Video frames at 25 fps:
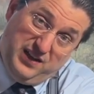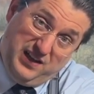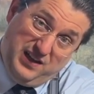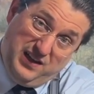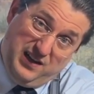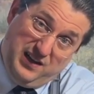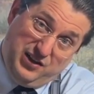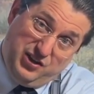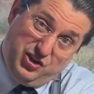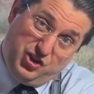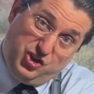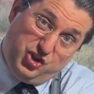
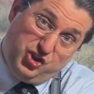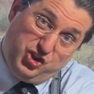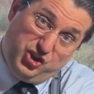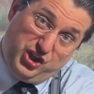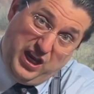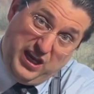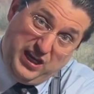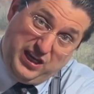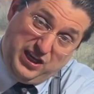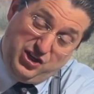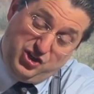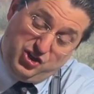little
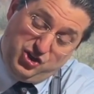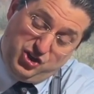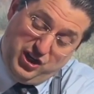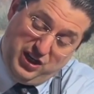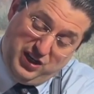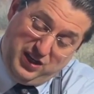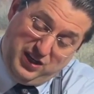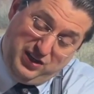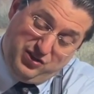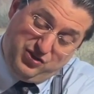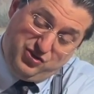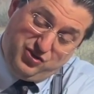shaky
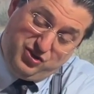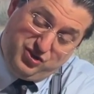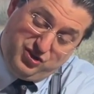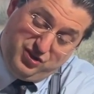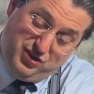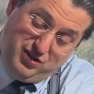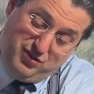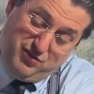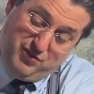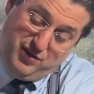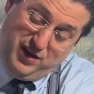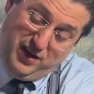
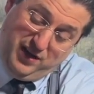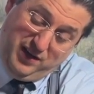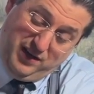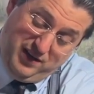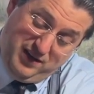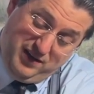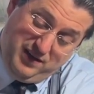stirring.